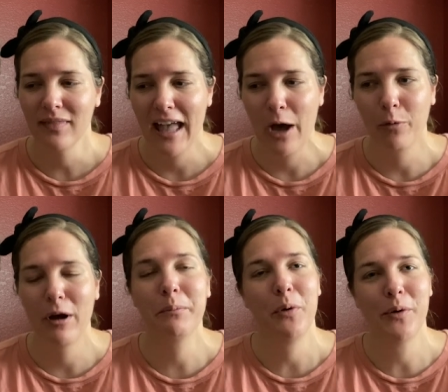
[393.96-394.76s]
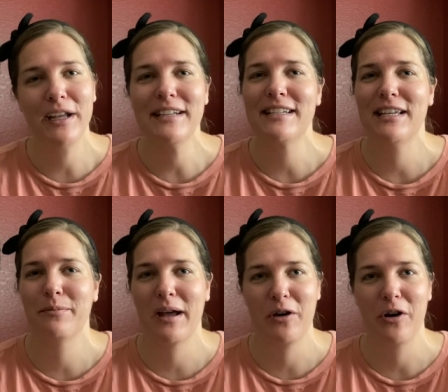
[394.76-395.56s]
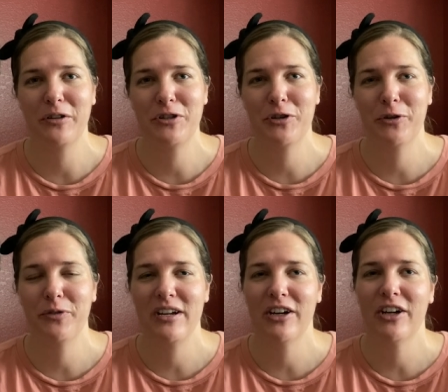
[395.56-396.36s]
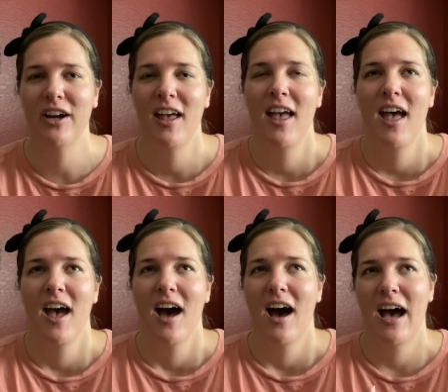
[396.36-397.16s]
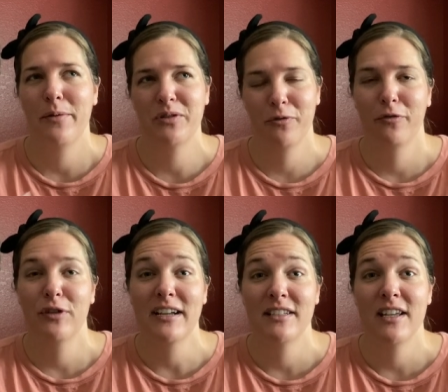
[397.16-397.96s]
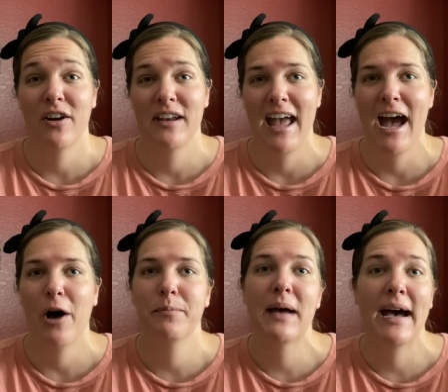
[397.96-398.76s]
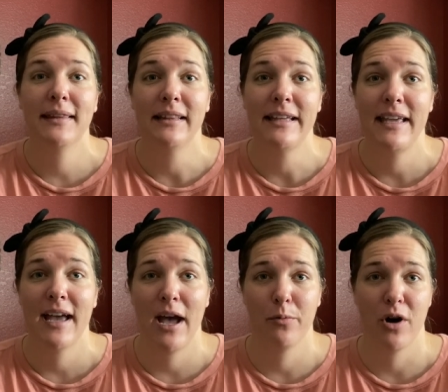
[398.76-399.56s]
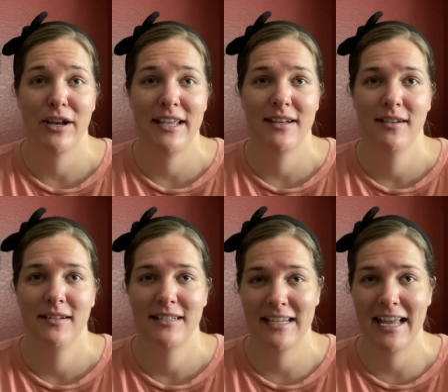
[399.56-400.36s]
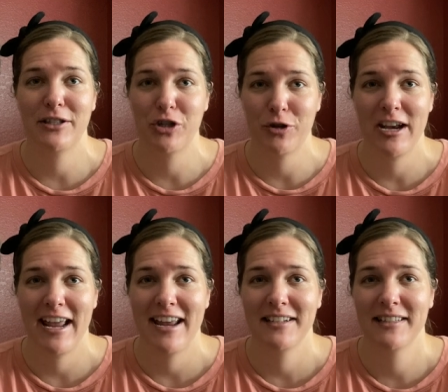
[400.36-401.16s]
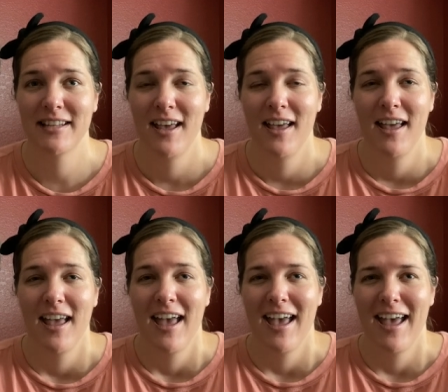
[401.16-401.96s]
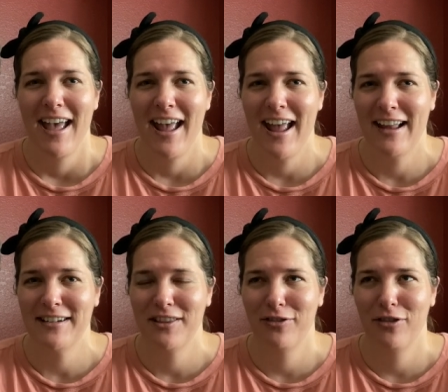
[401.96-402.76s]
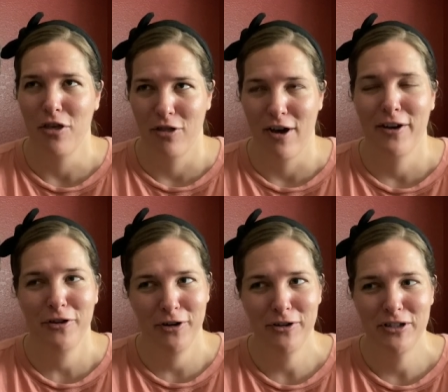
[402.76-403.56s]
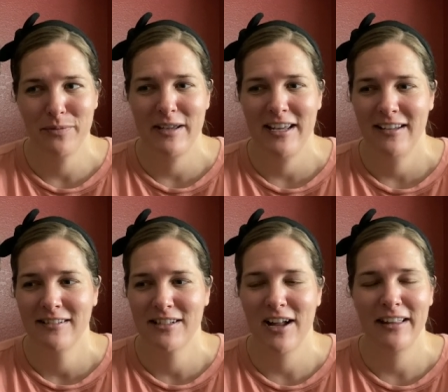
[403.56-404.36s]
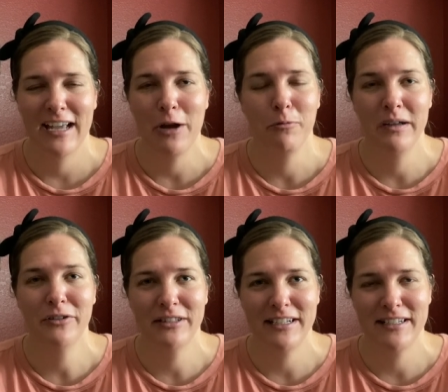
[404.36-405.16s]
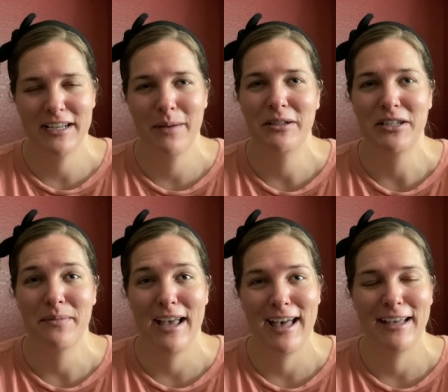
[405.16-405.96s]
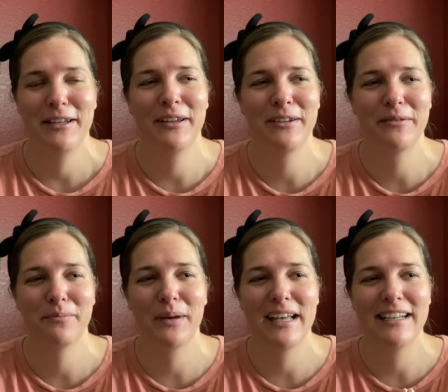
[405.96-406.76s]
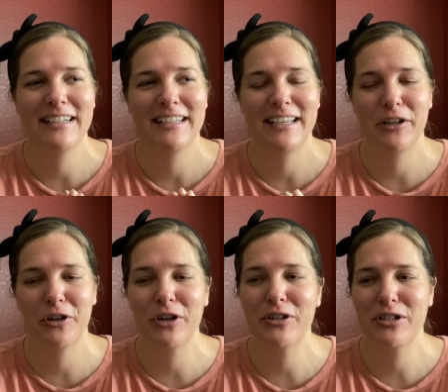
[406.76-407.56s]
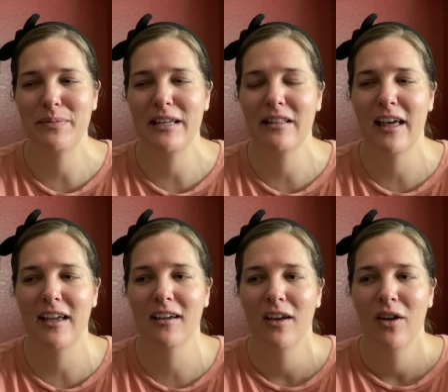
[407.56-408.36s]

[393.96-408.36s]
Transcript: at one point in my college career, I was reflecting on how badly I wanted to get straight A's. And the thought occurred to me, it's not like I willed it to come into my head, but it occurred to me like,